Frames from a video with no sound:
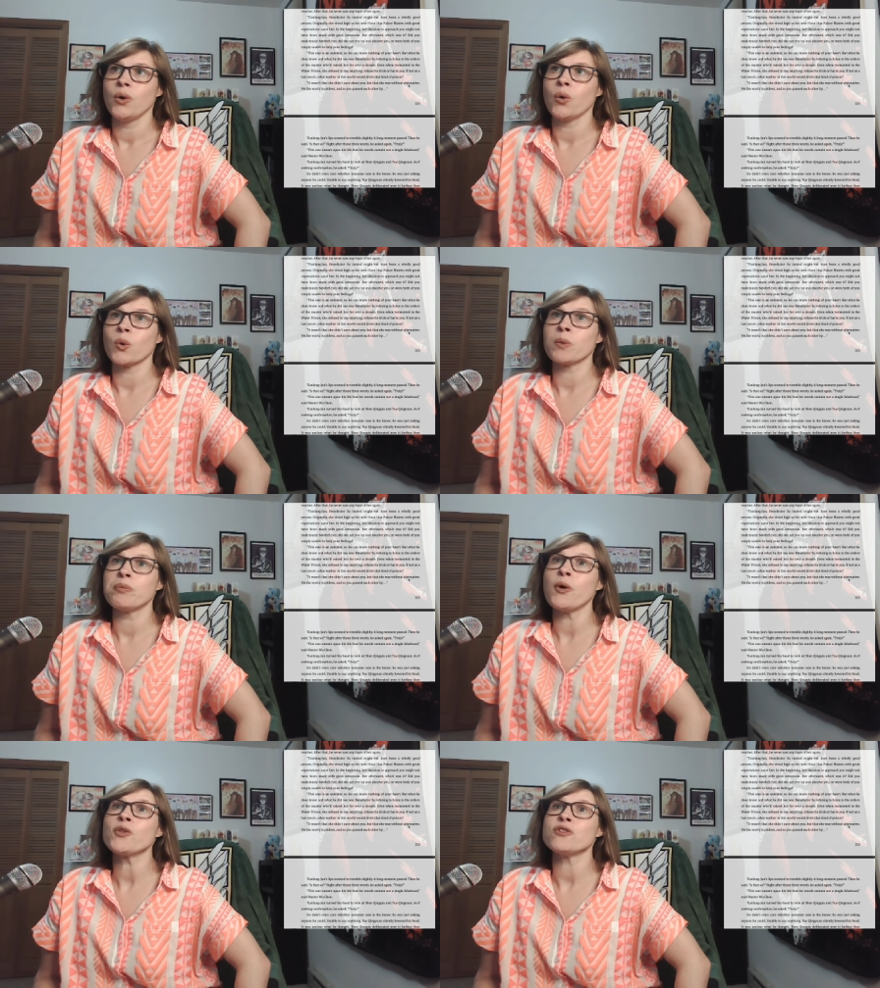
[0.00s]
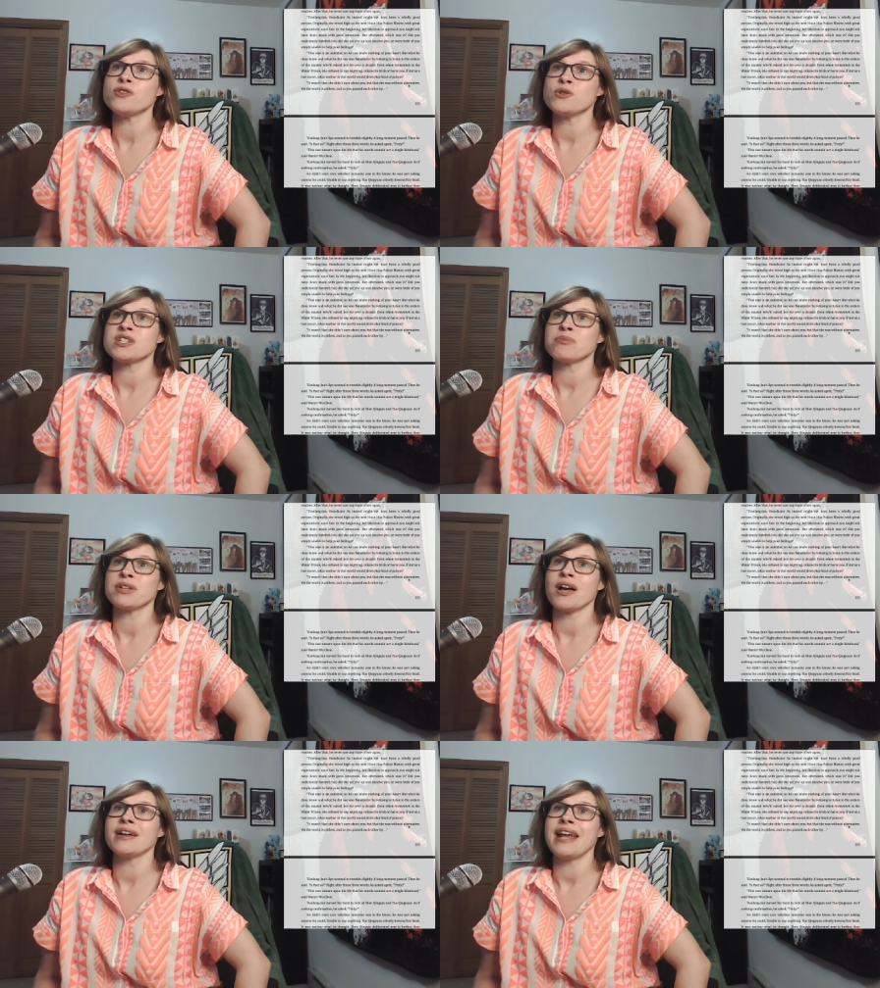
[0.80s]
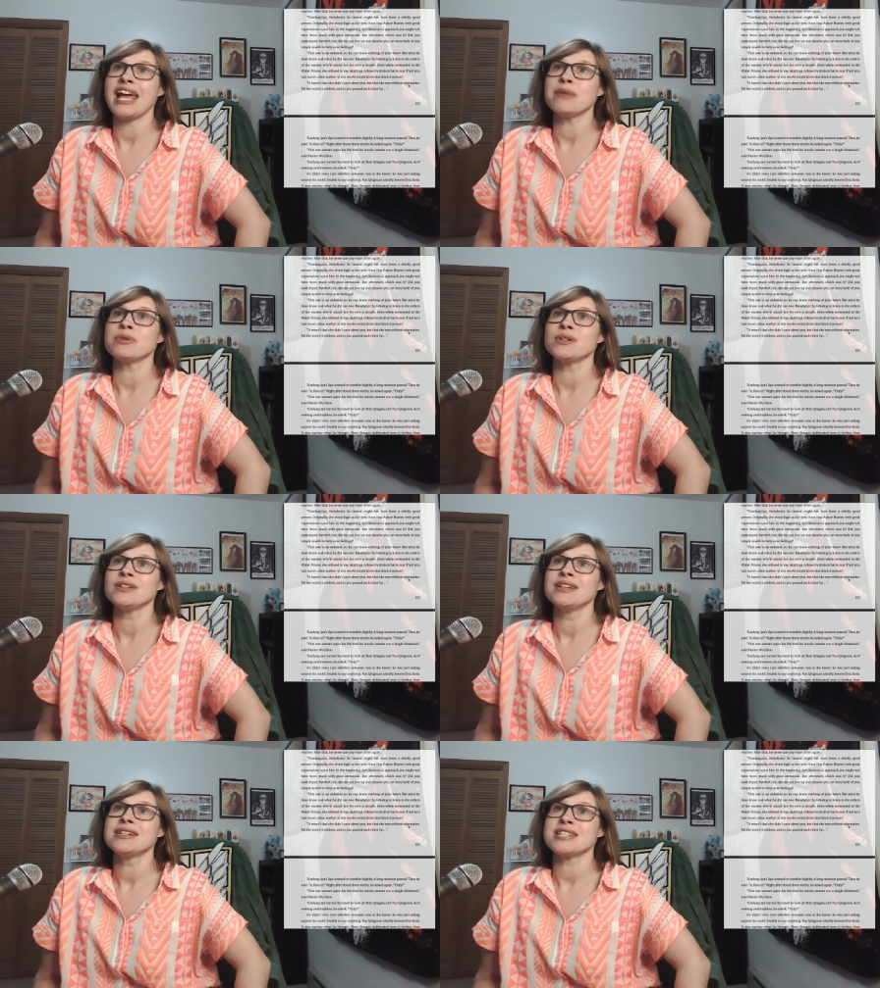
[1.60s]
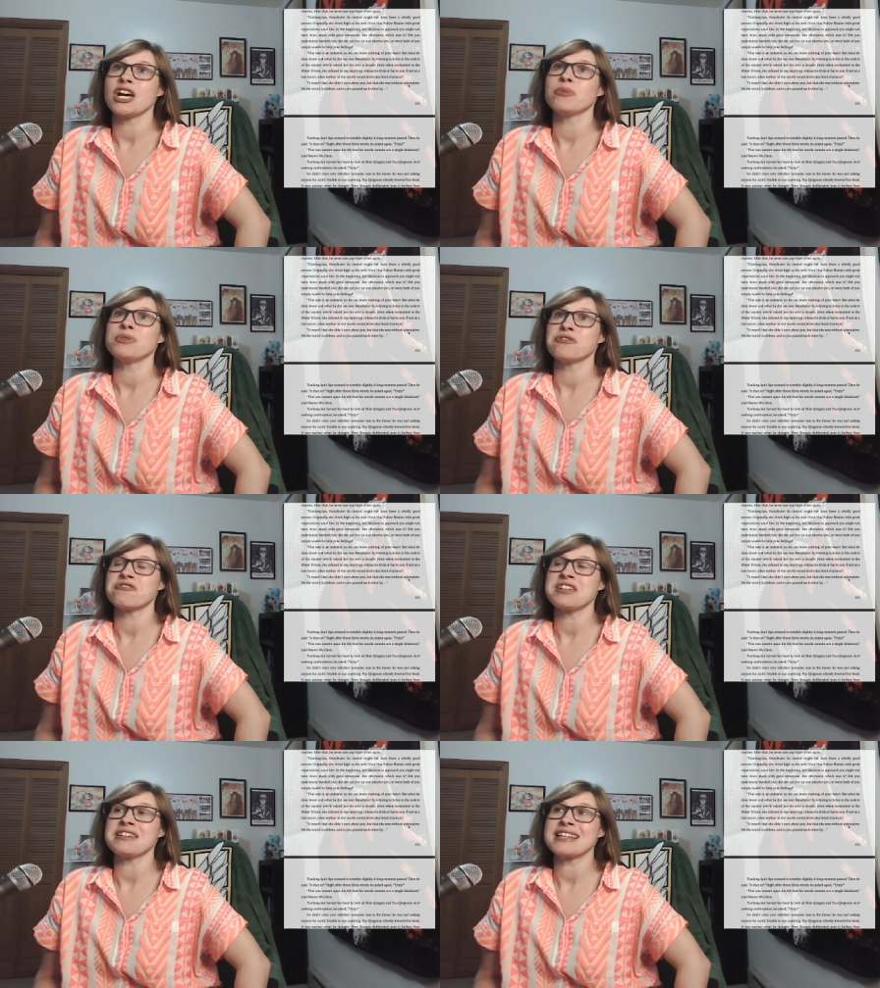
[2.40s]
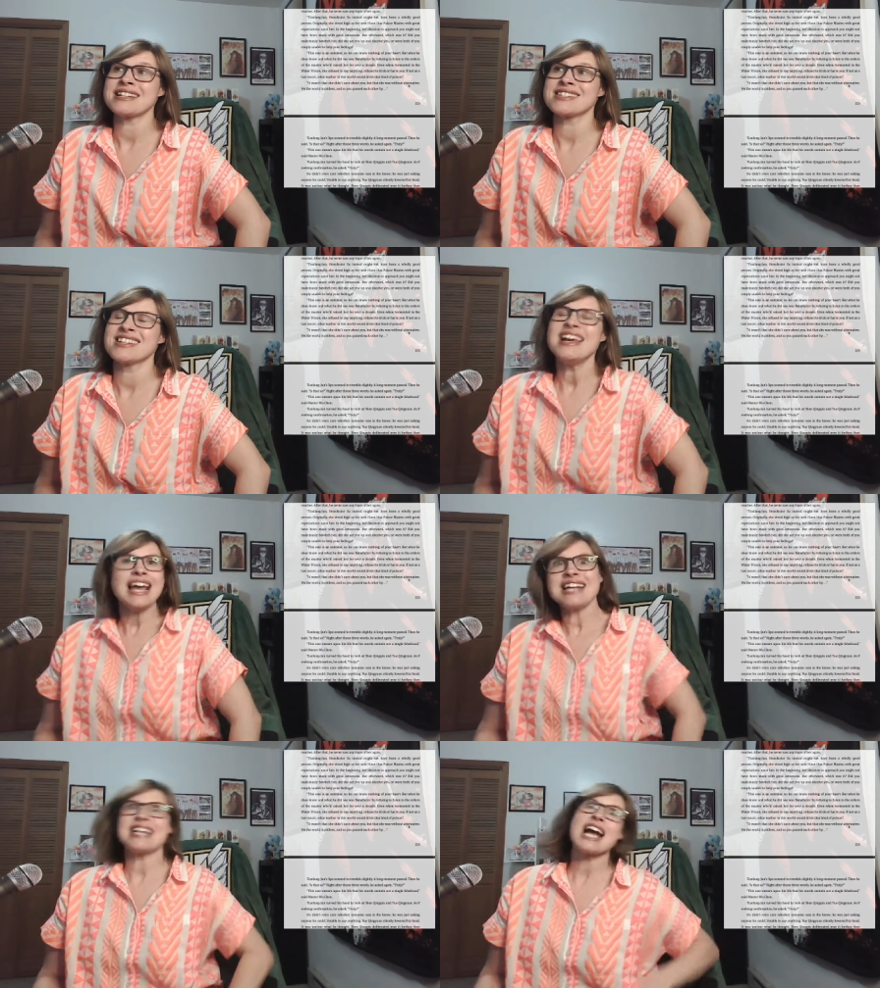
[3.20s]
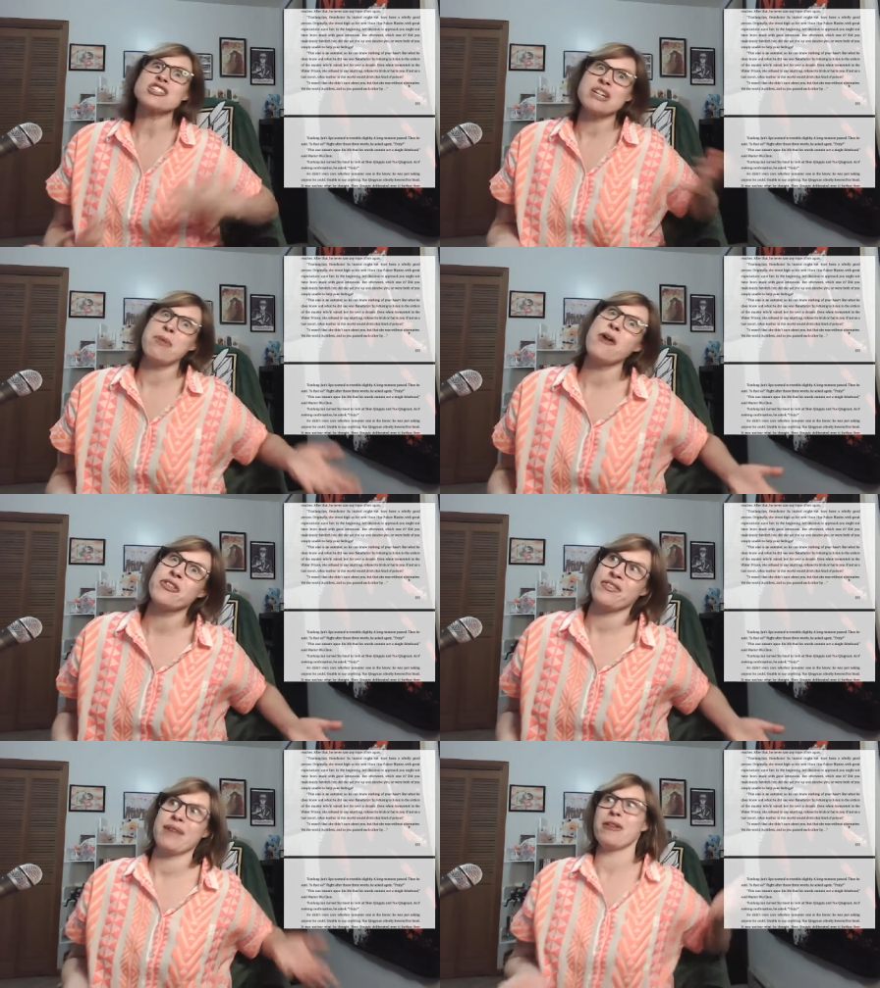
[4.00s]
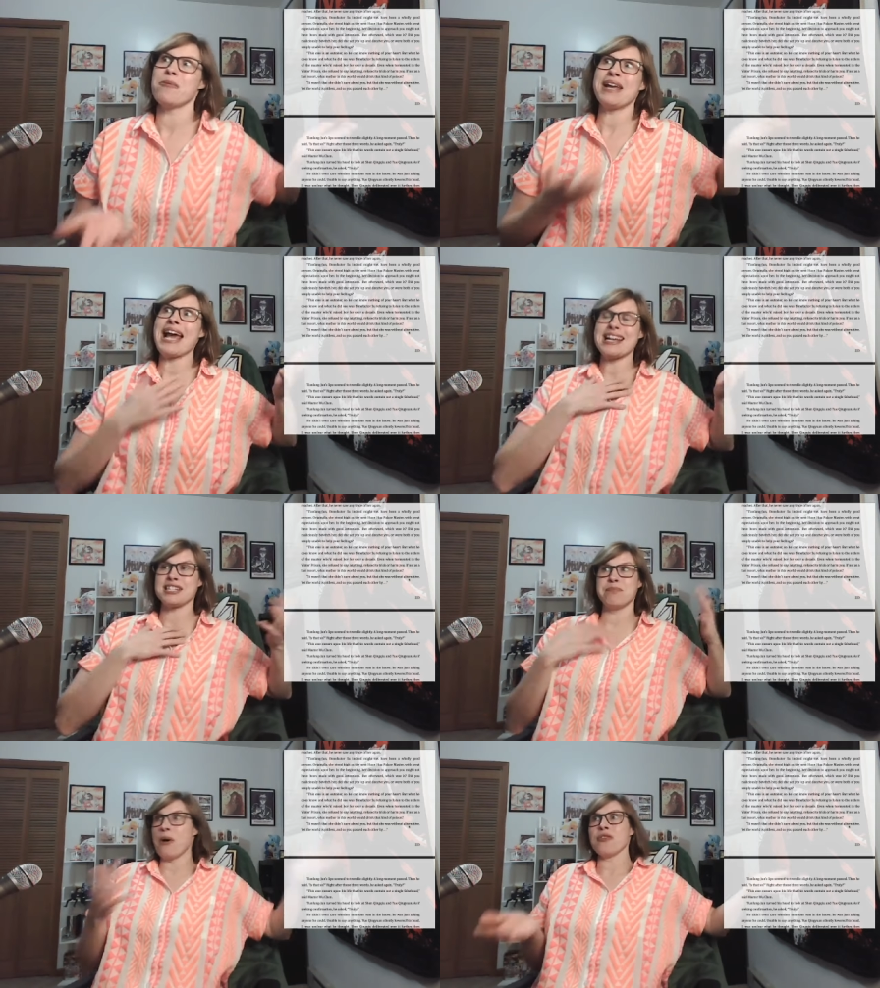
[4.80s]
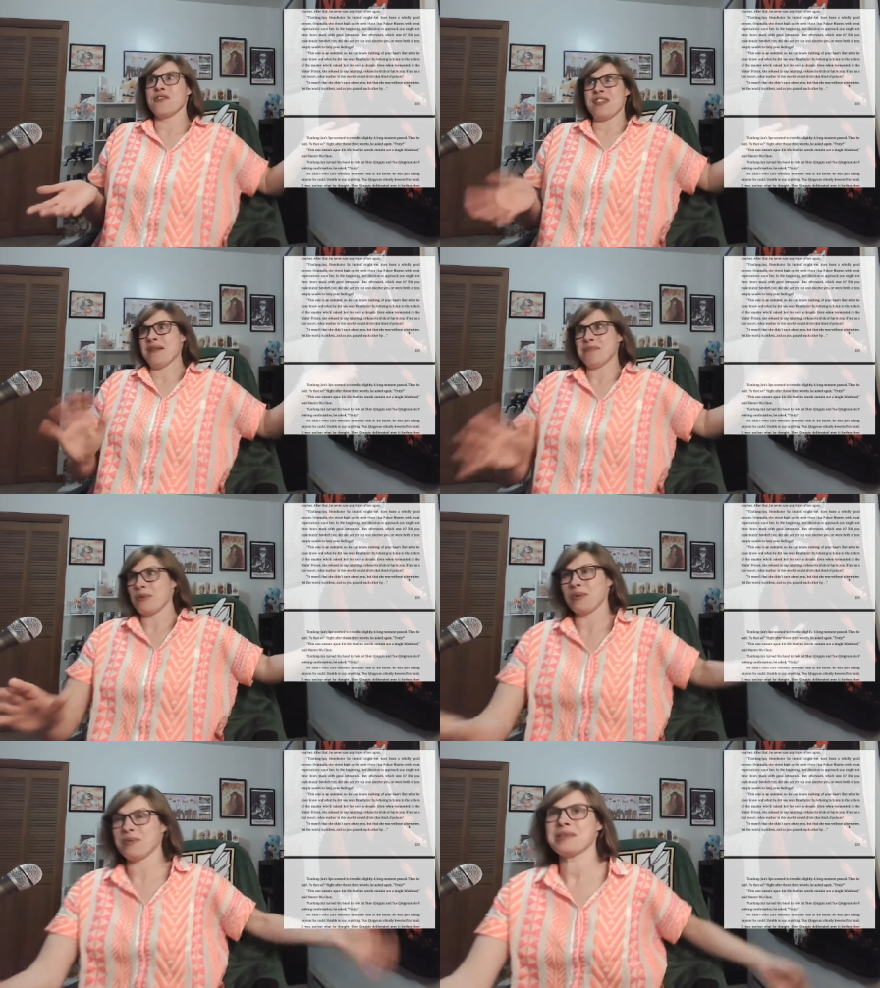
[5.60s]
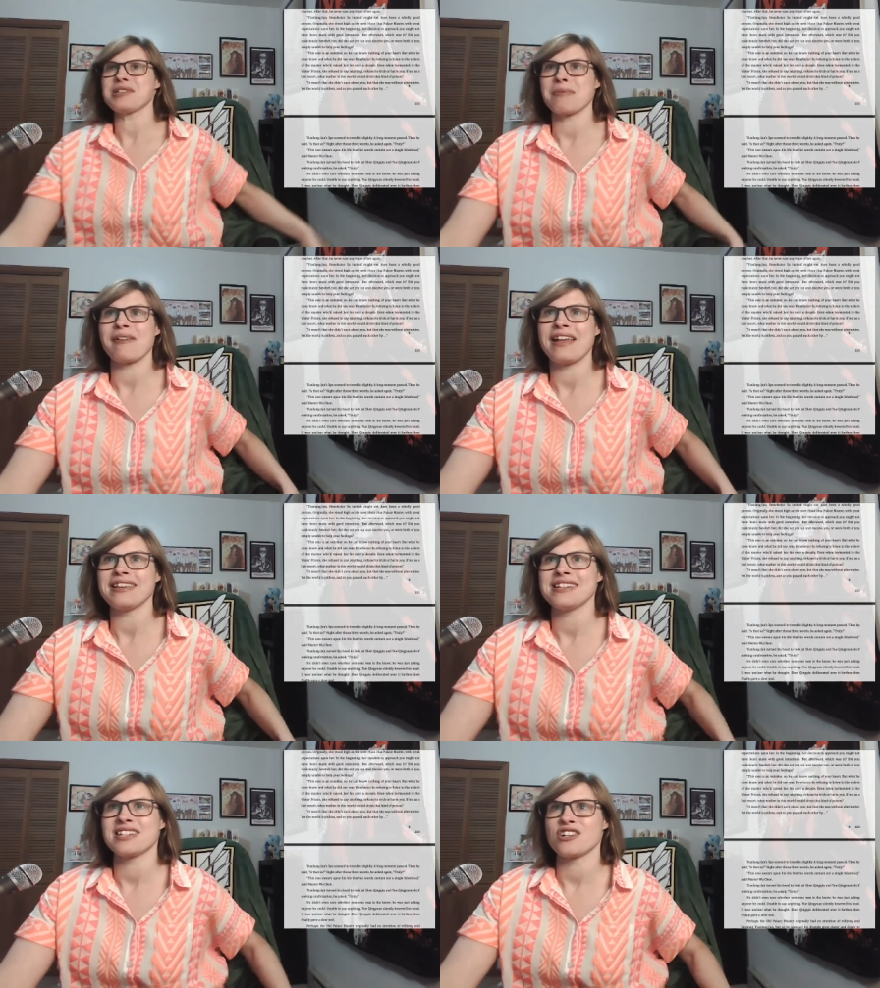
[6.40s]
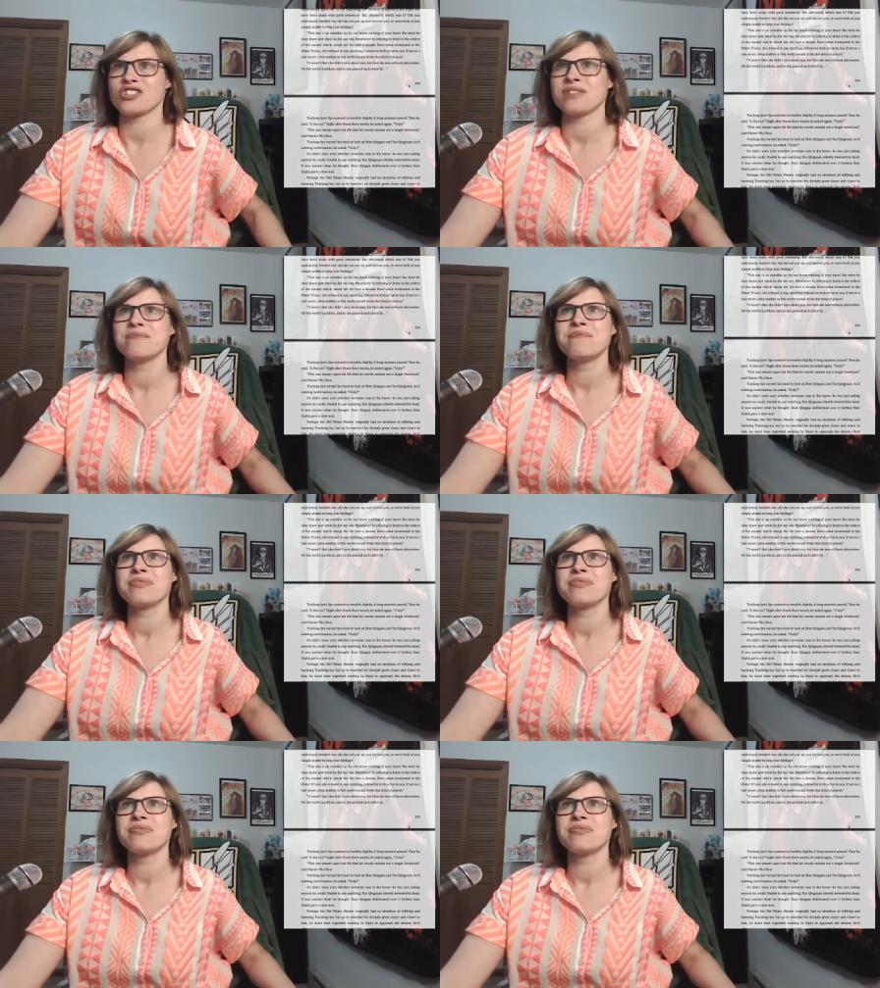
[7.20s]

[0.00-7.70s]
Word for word: Or were both of you simply unable to help your feelings. He's actually both of them. Lo Binghe is both of them, but we'll, we'll talk about that in discussion.